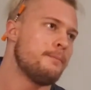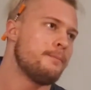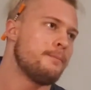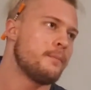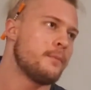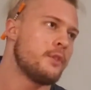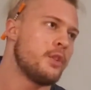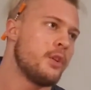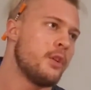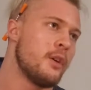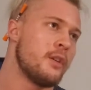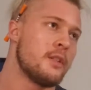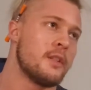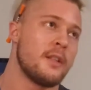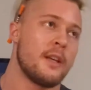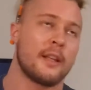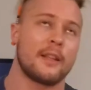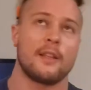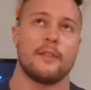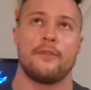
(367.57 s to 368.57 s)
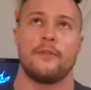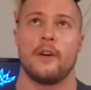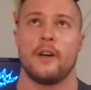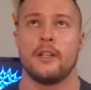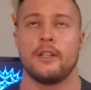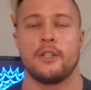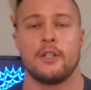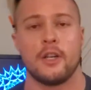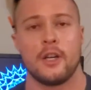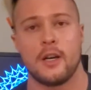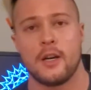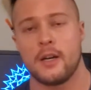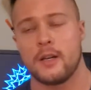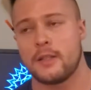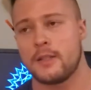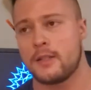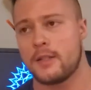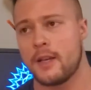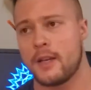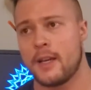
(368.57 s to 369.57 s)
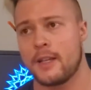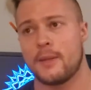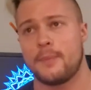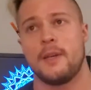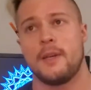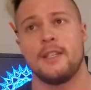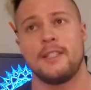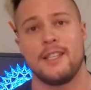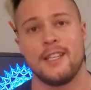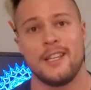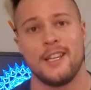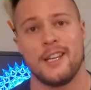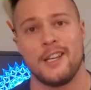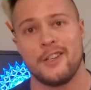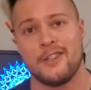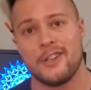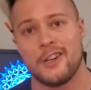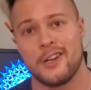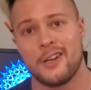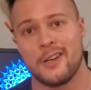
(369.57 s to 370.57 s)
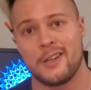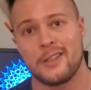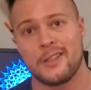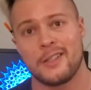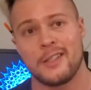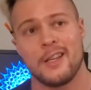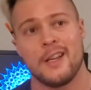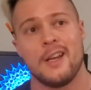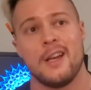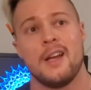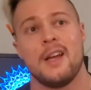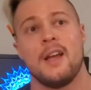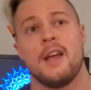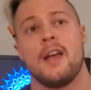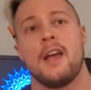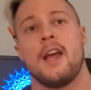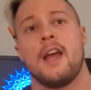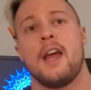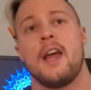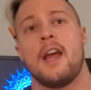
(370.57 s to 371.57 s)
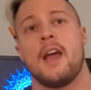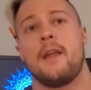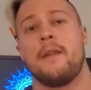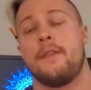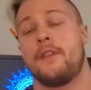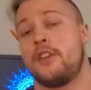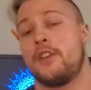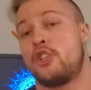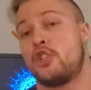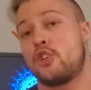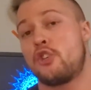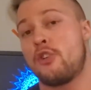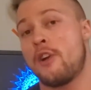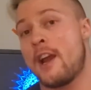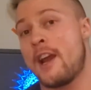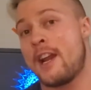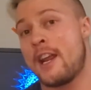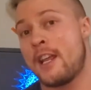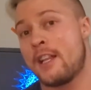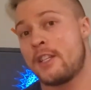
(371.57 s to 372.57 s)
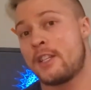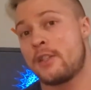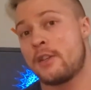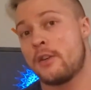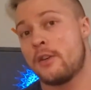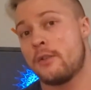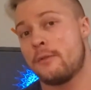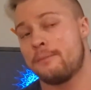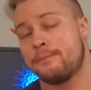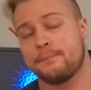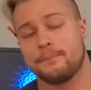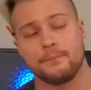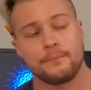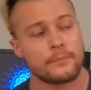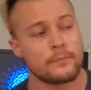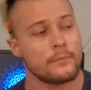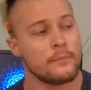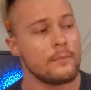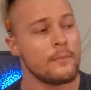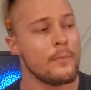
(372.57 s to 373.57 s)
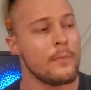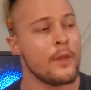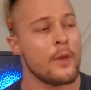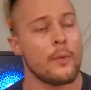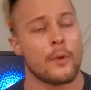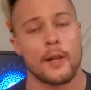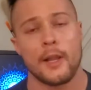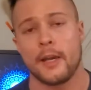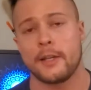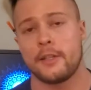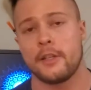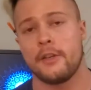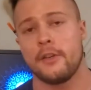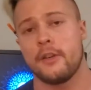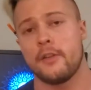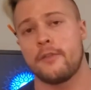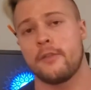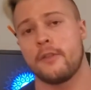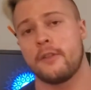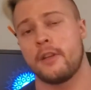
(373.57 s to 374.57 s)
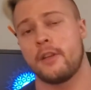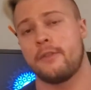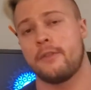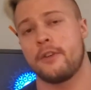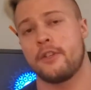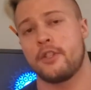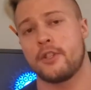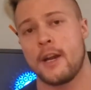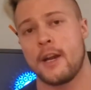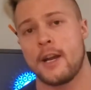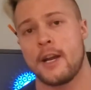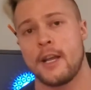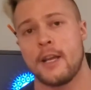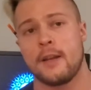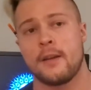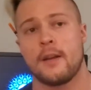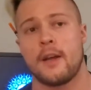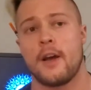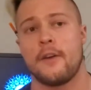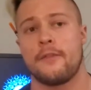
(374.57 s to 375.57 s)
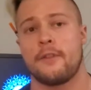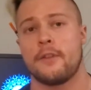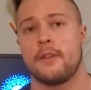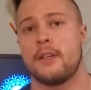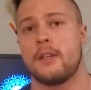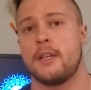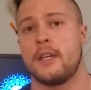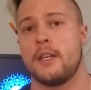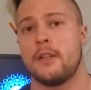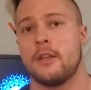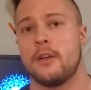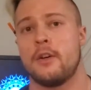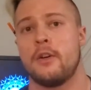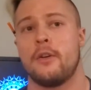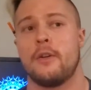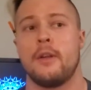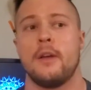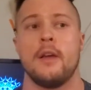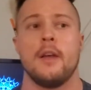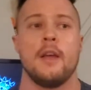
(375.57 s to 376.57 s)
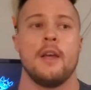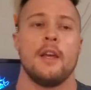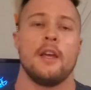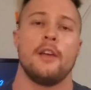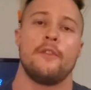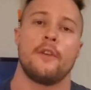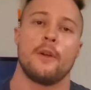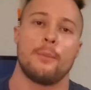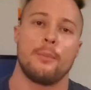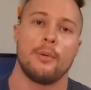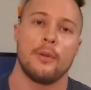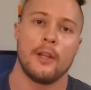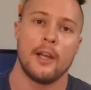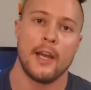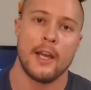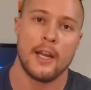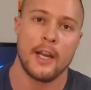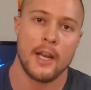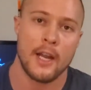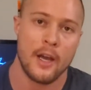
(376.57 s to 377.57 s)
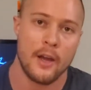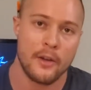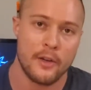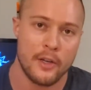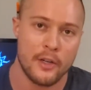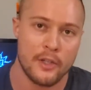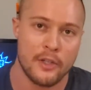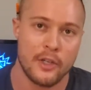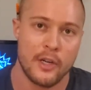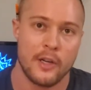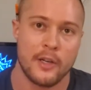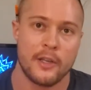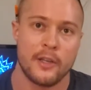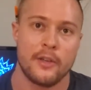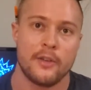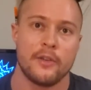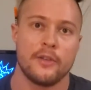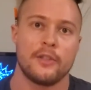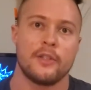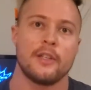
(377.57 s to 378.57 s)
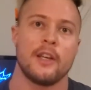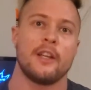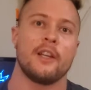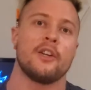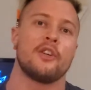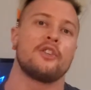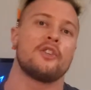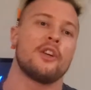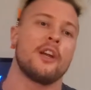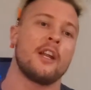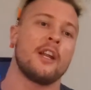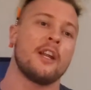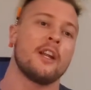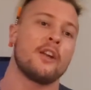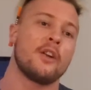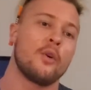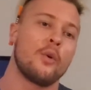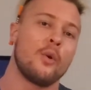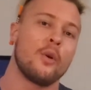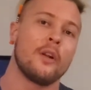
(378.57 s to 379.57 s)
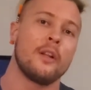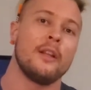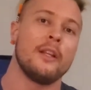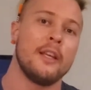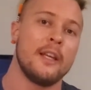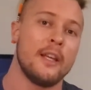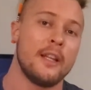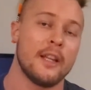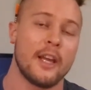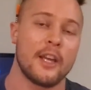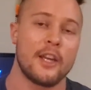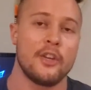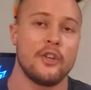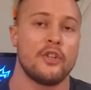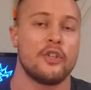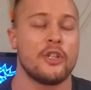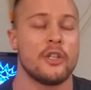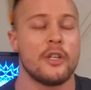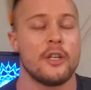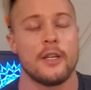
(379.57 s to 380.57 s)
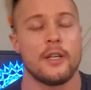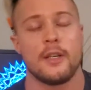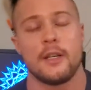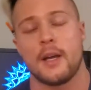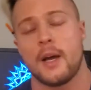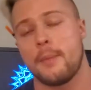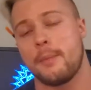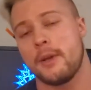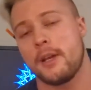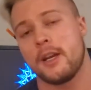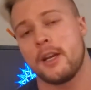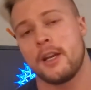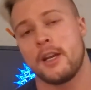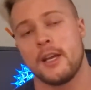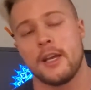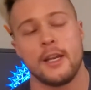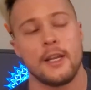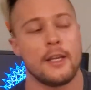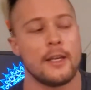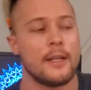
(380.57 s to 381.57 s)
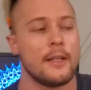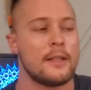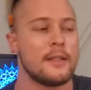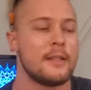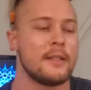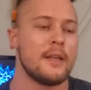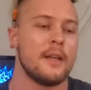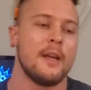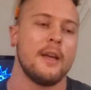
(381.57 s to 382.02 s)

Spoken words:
So those are like the fun drugs. I got the PCT drugs and the training. So what I like to do differently for training after the deload, if you're planning out your drug use and you're training accordingly like you should, not being an idiot,